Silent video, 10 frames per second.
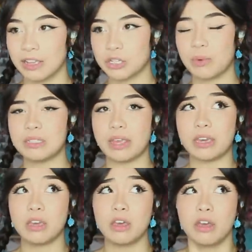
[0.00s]
It's always
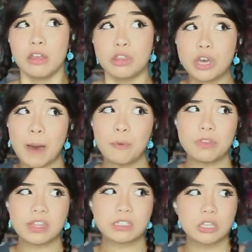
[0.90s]
like, the
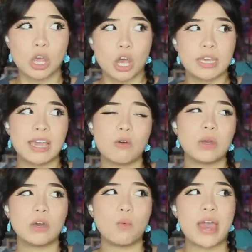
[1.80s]
couple that's
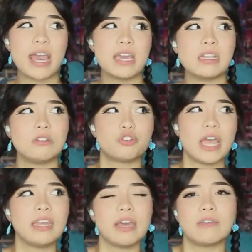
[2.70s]
going away and
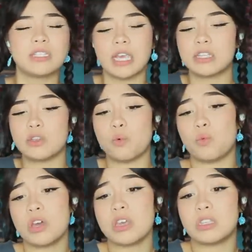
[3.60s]
trying to have sex in the
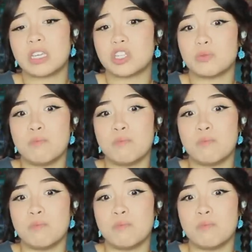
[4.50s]
woods gets